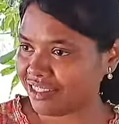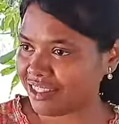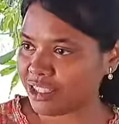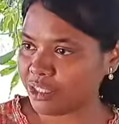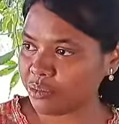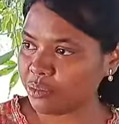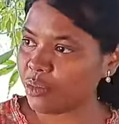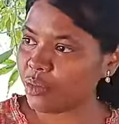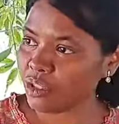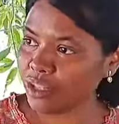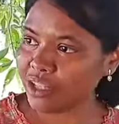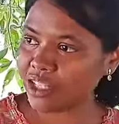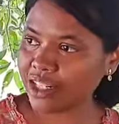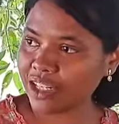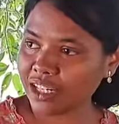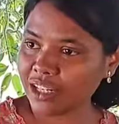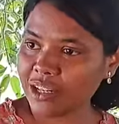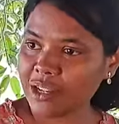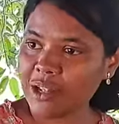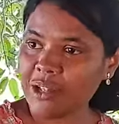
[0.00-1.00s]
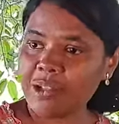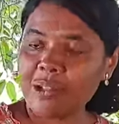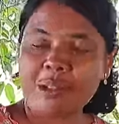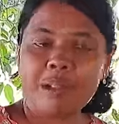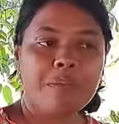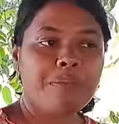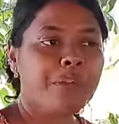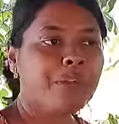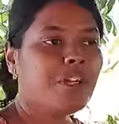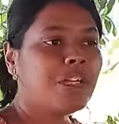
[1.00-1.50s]
It's more real.
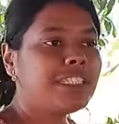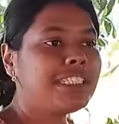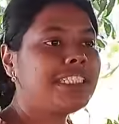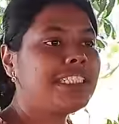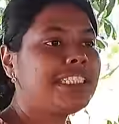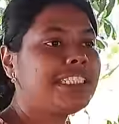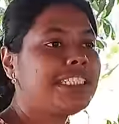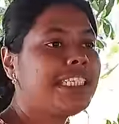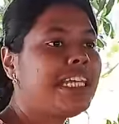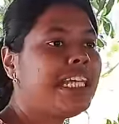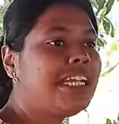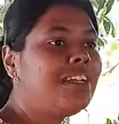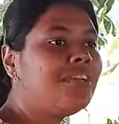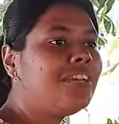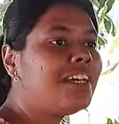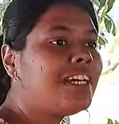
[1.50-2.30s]
Because the seen